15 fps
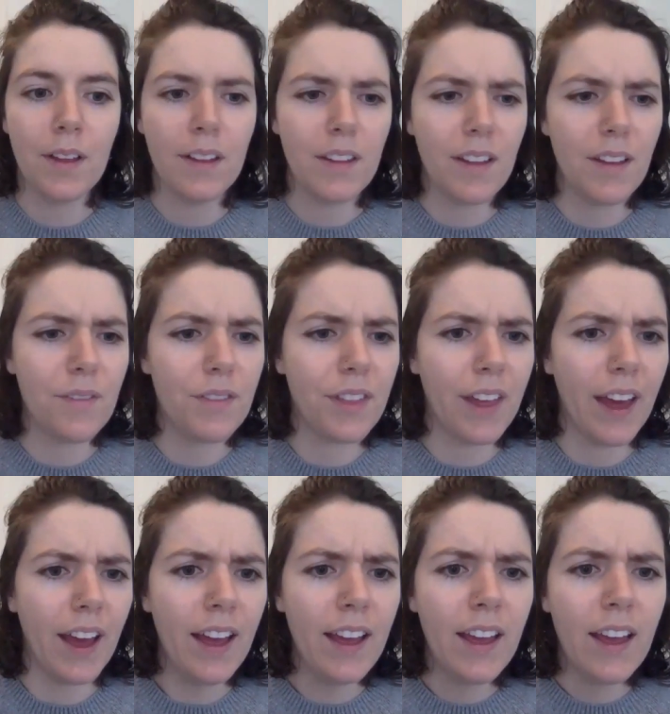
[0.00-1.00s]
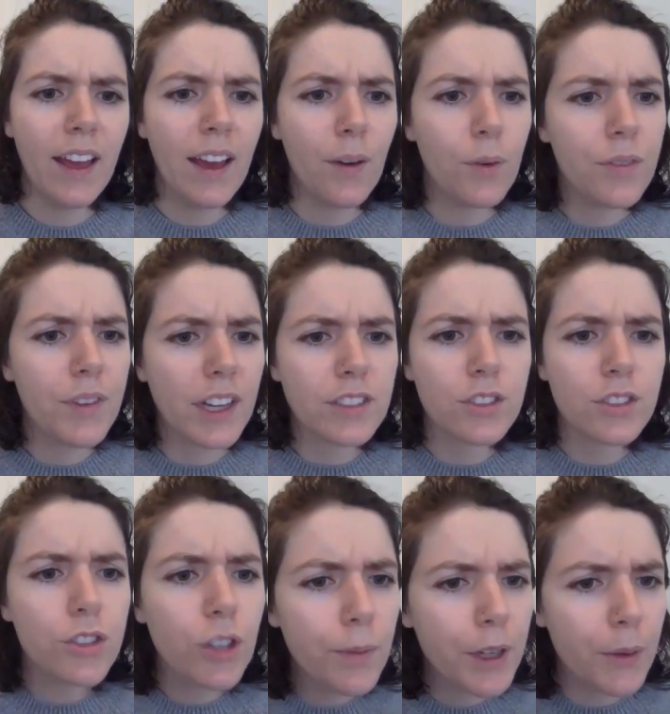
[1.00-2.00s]
love that. We've got
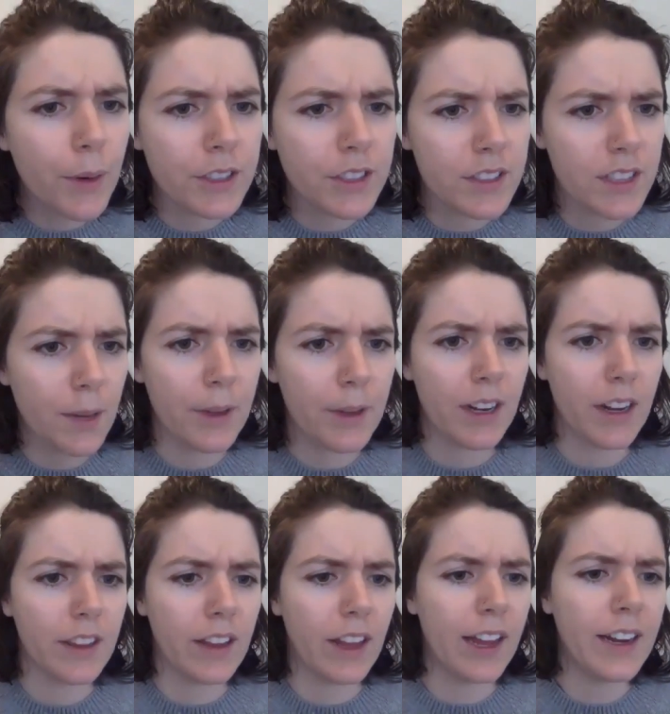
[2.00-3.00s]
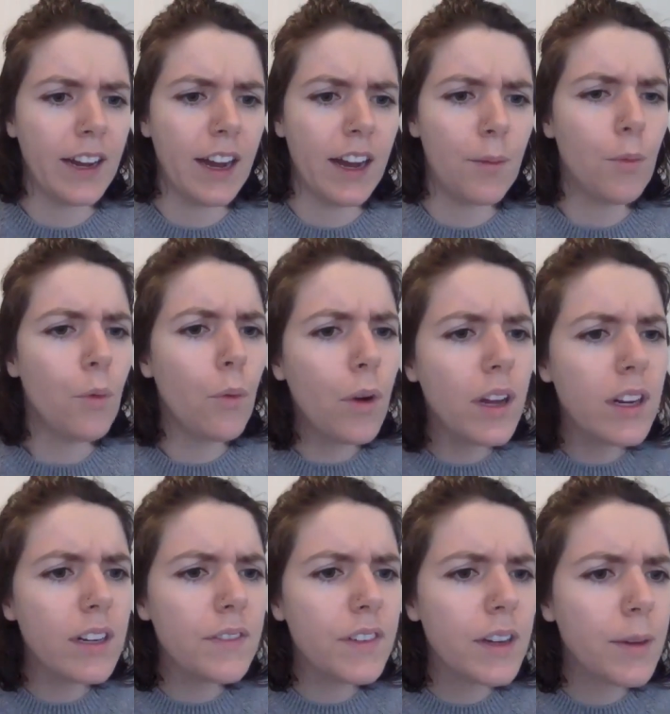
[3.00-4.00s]
so many questions coming in online. One
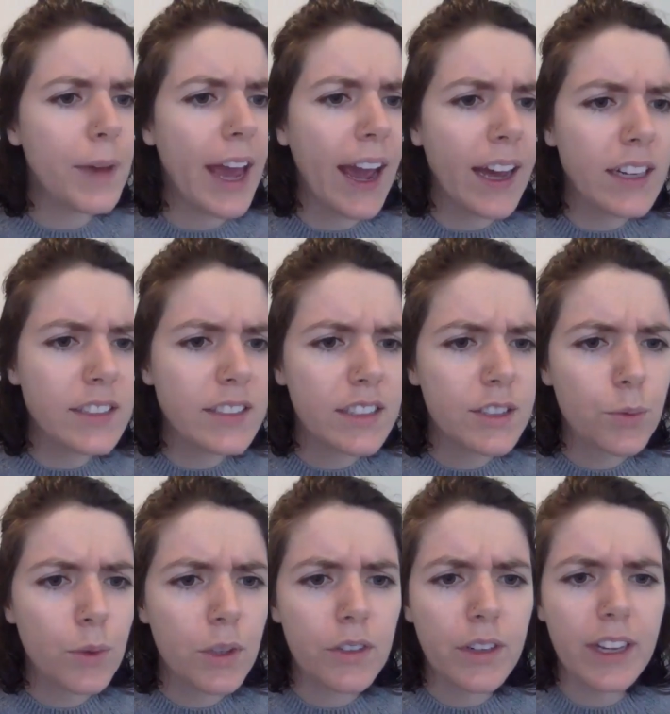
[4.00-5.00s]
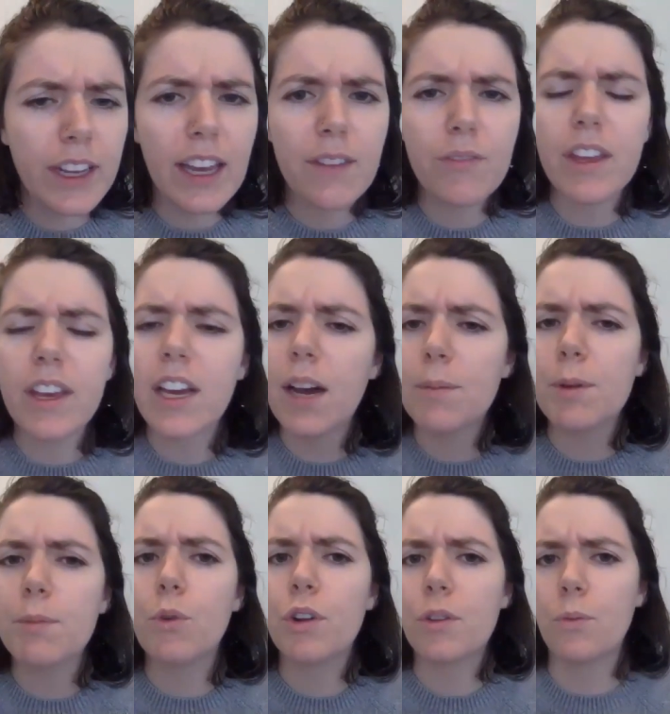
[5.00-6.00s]
of them, Addison is wondering if they come in
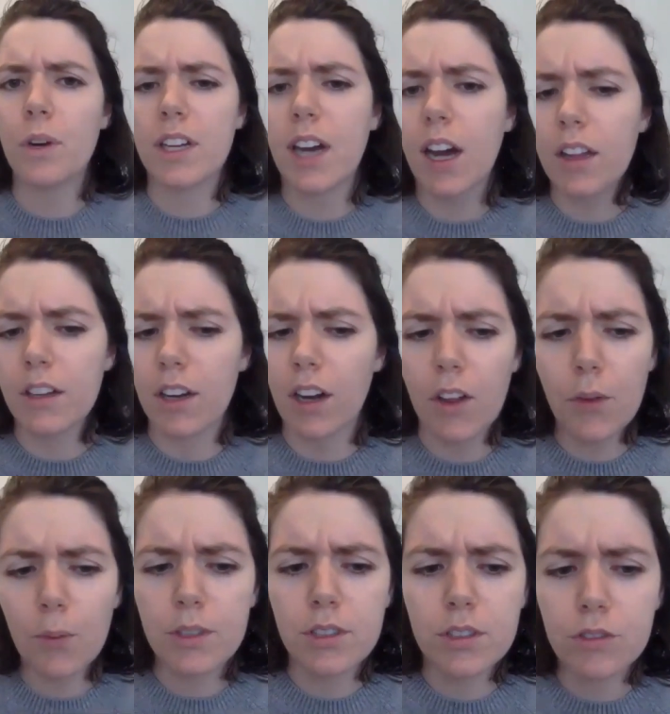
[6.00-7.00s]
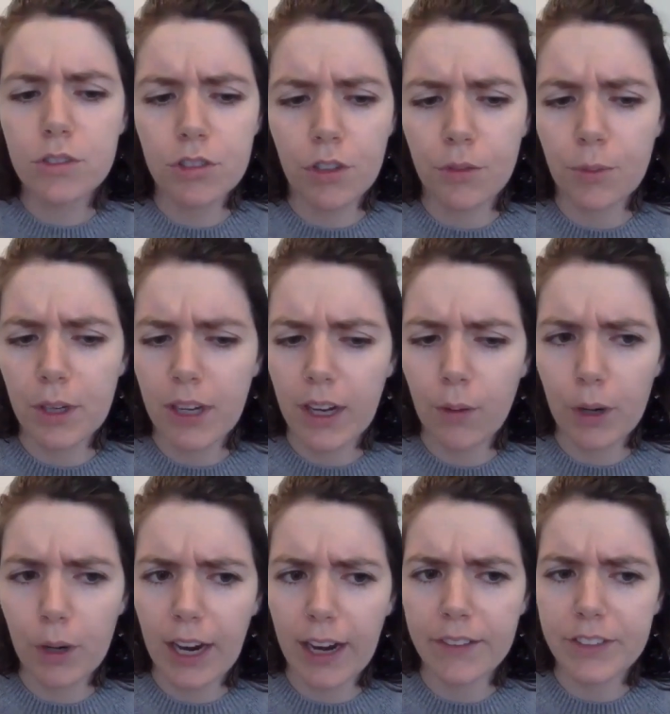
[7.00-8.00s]
more than one color. All the ones you showed were
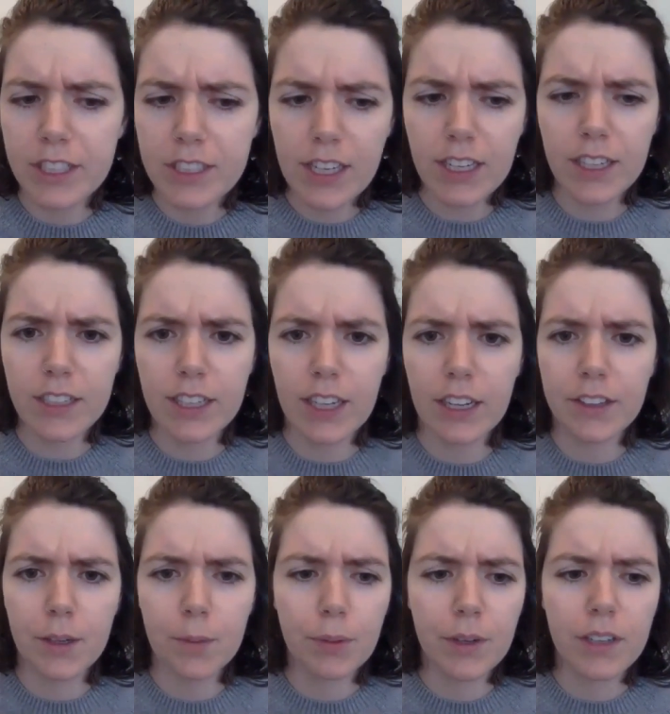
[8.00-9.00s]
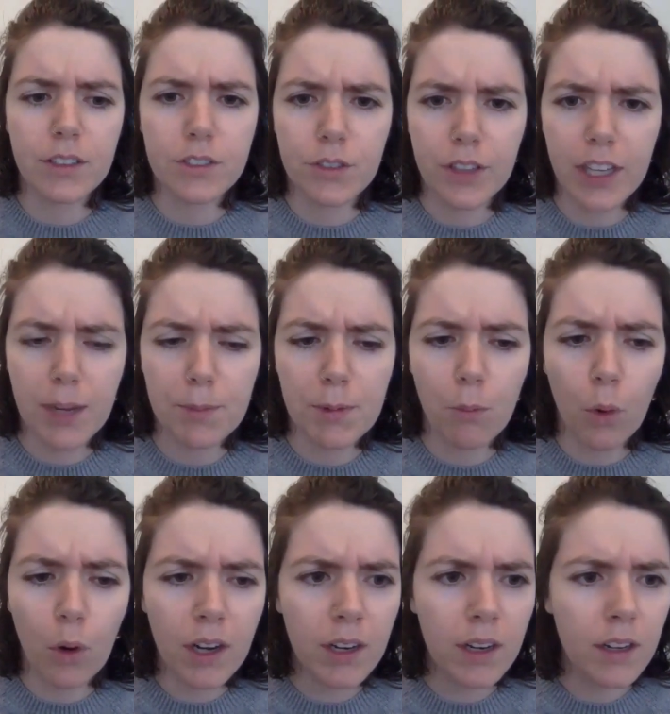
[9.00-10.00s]
kind of a tan color, but do they come in
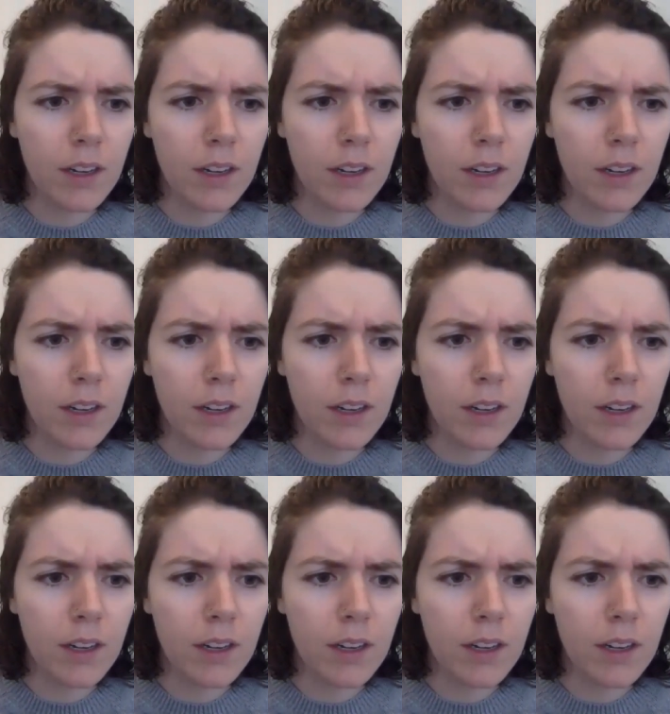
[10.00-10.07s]
more?